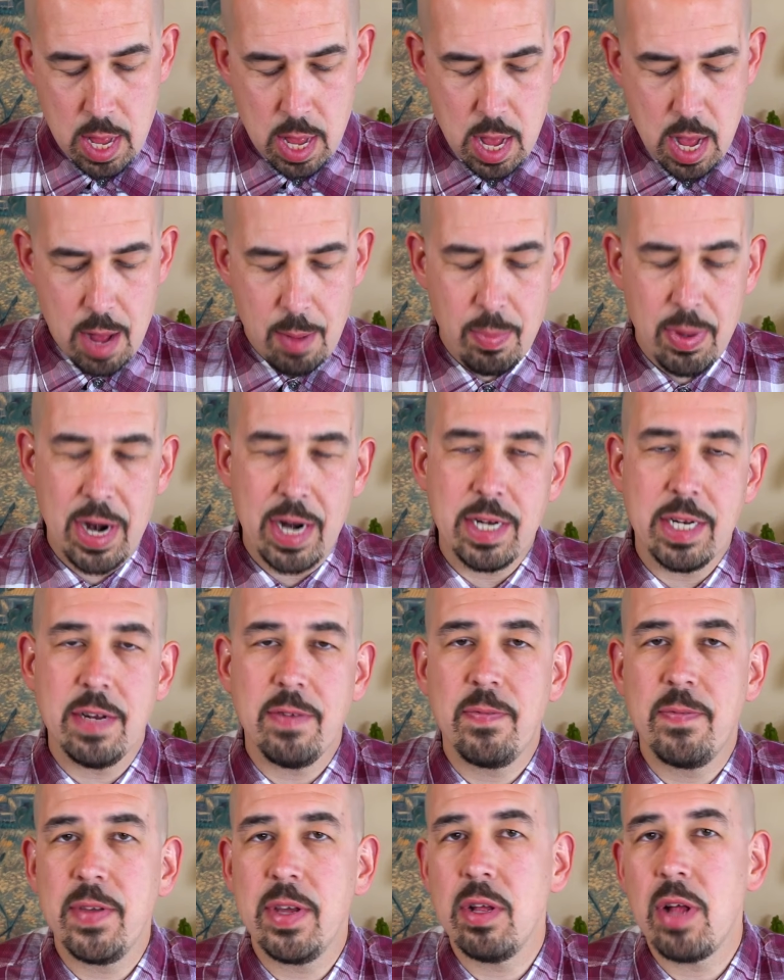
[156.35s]
But I
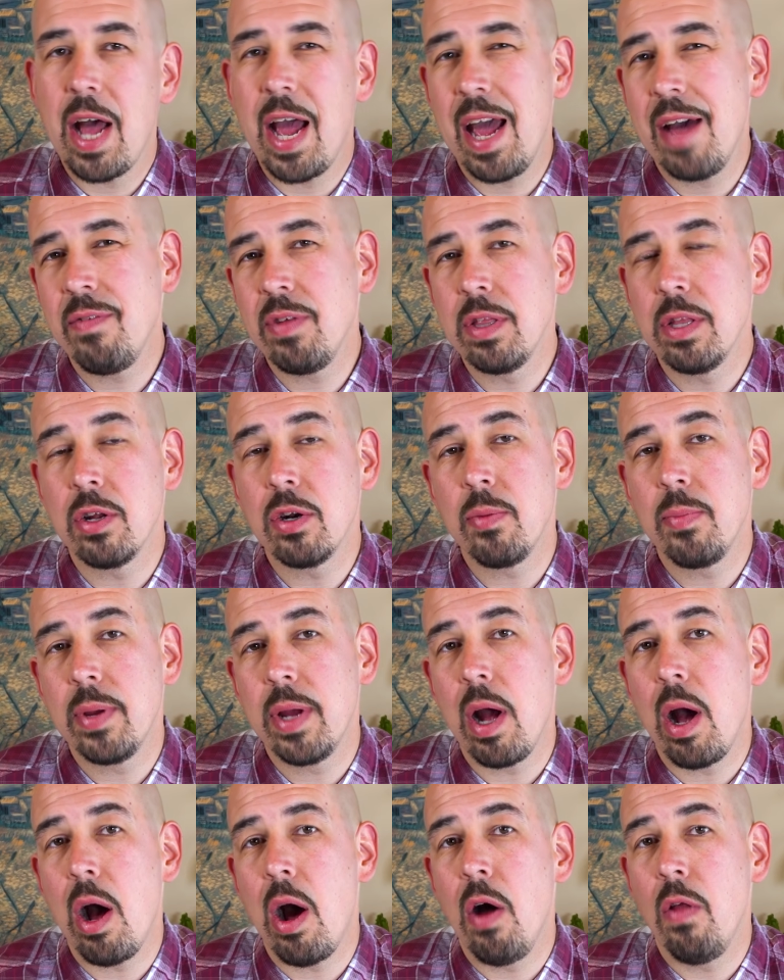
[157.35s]
did feel I have a little
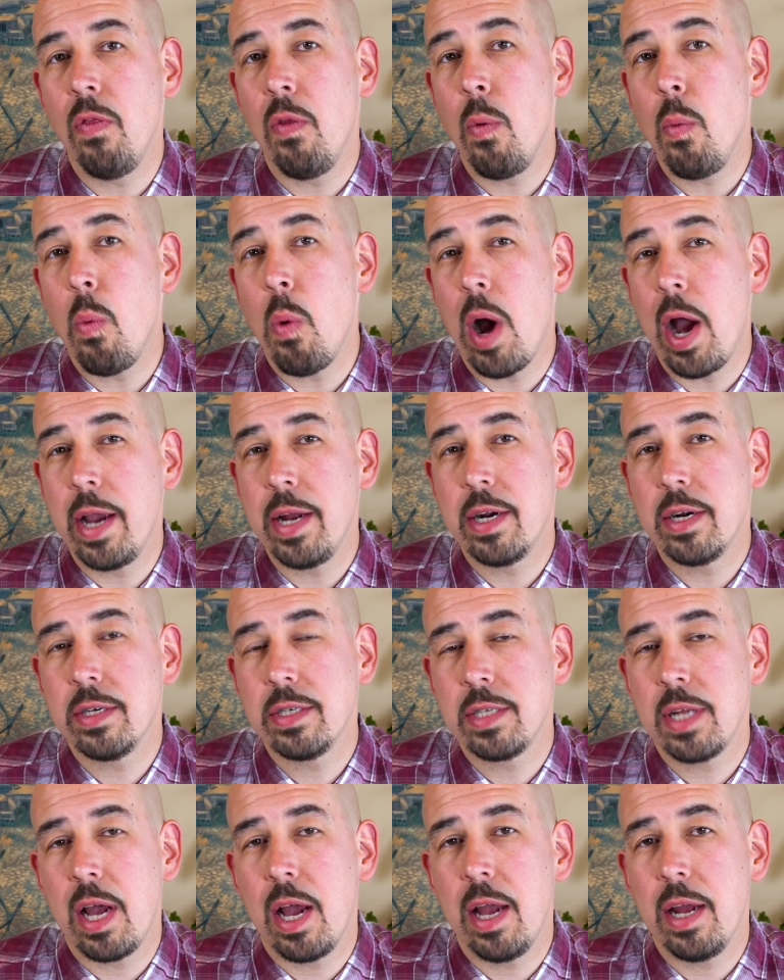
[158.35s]
bit on the wider
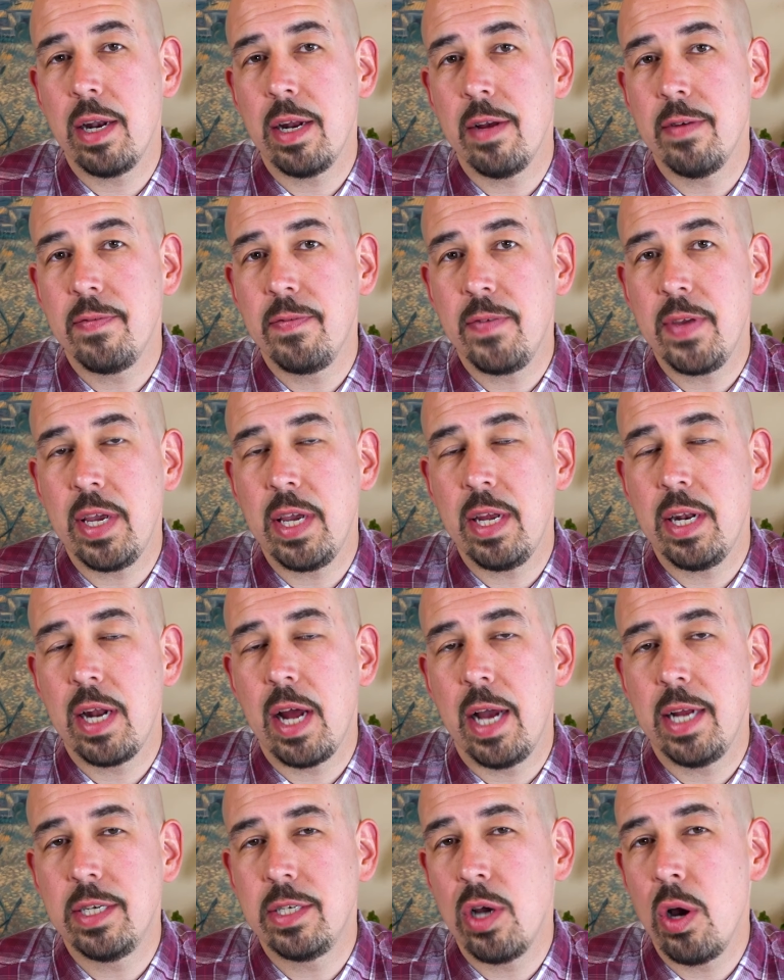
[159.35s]
side of feet.
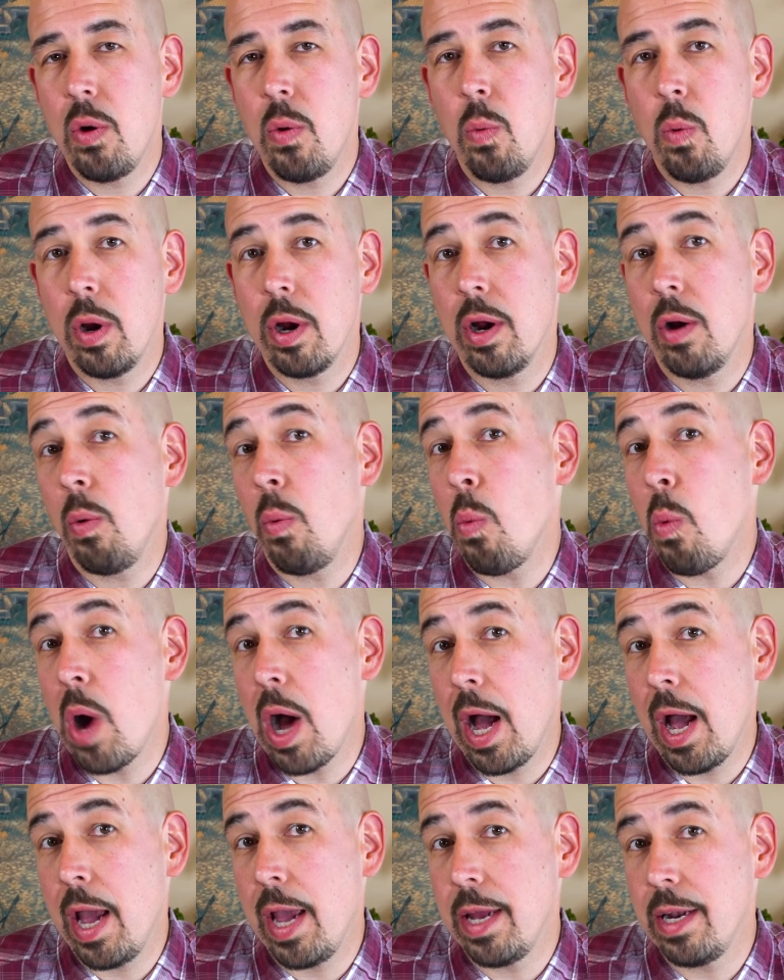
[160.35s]
I don't wear a
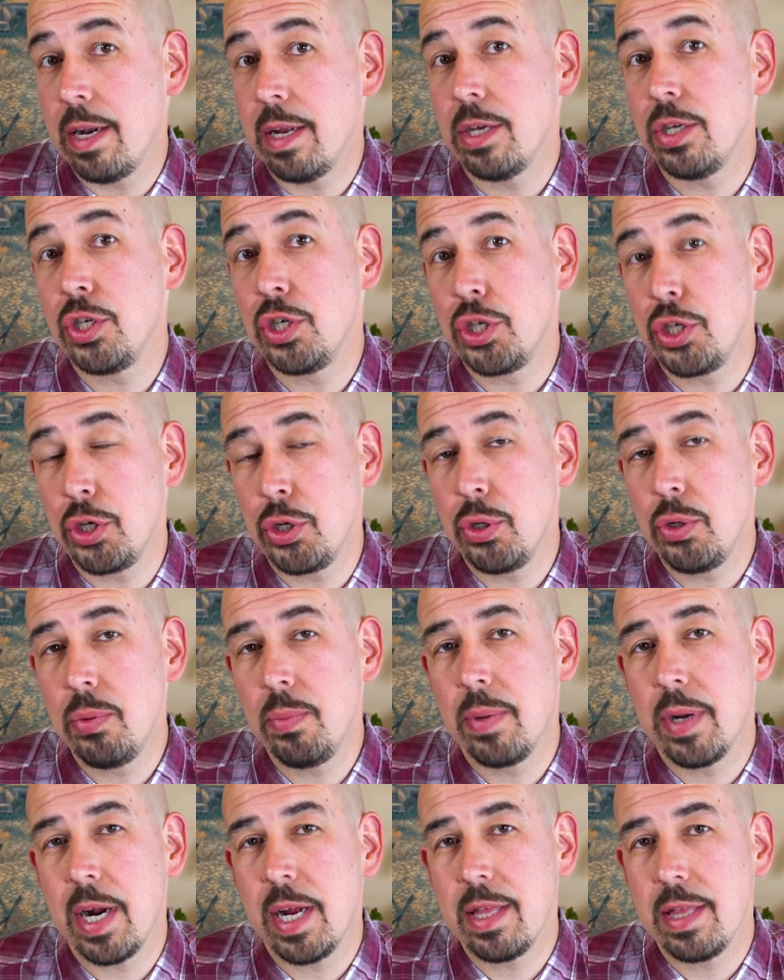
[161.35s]
wide shoe,
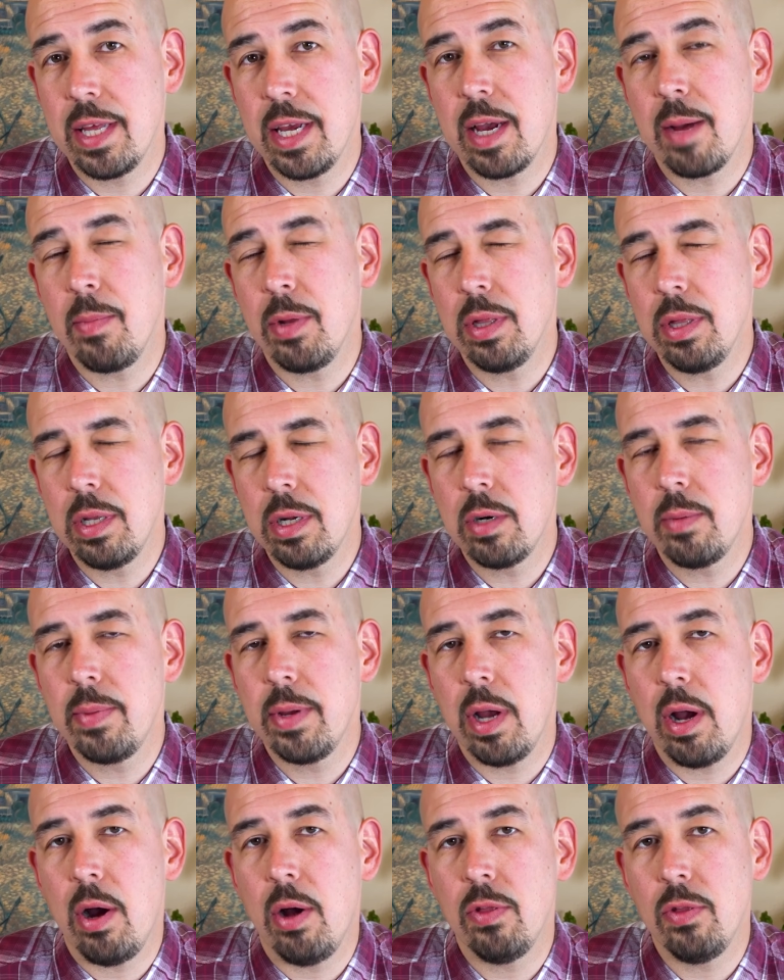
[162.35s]
but I think I'm a little
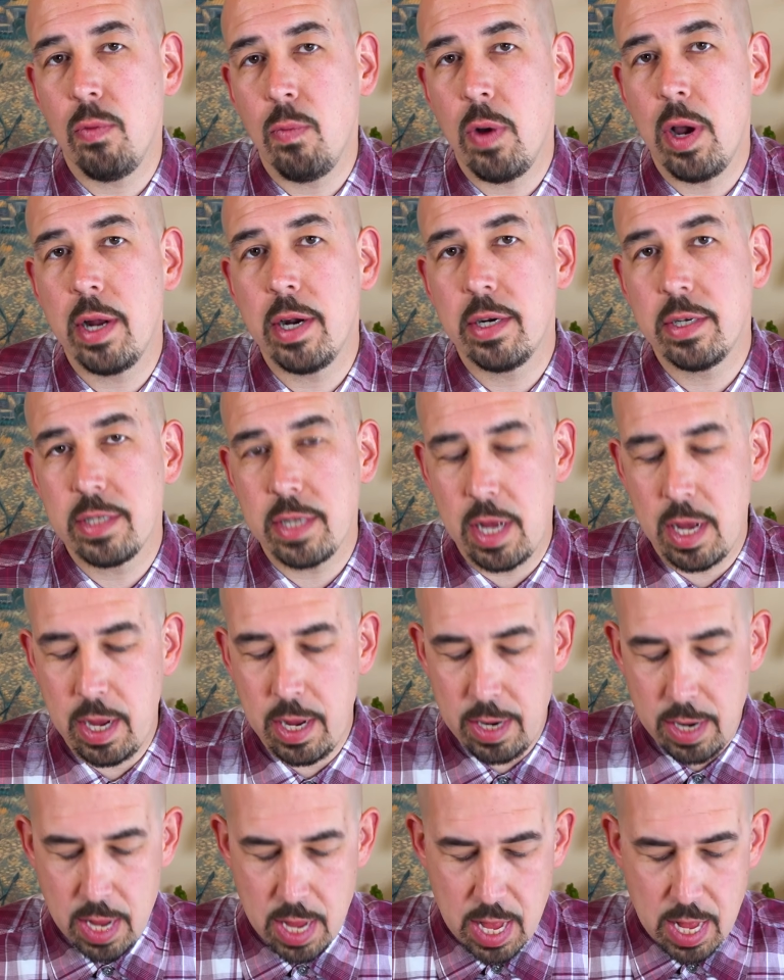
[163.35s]
bit on the wider
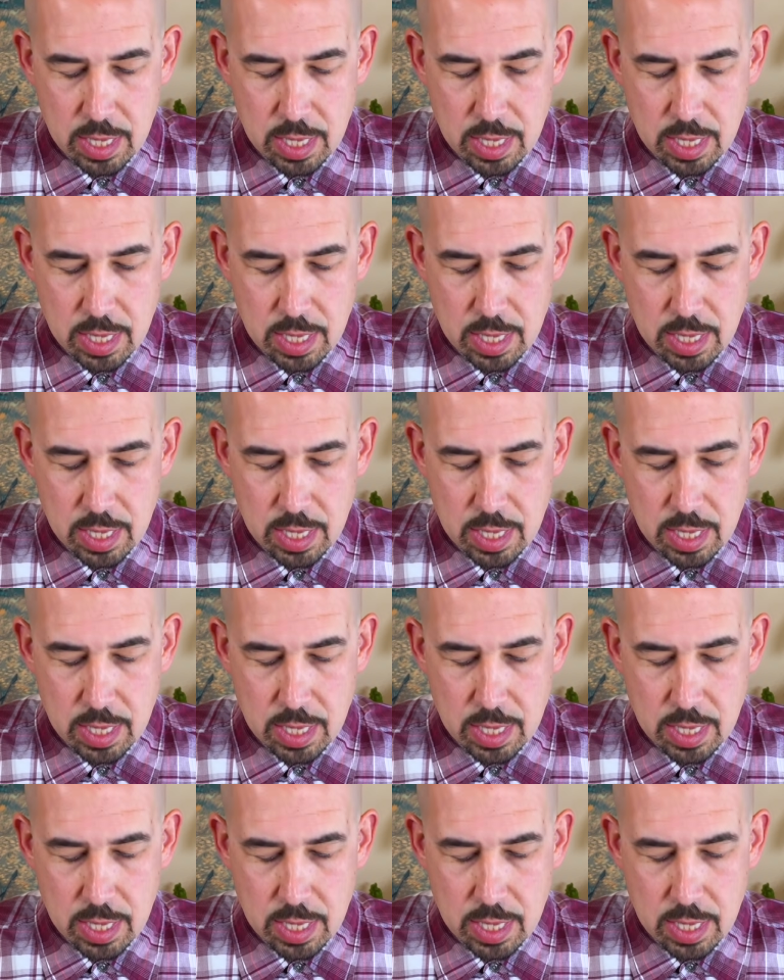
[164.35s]
side.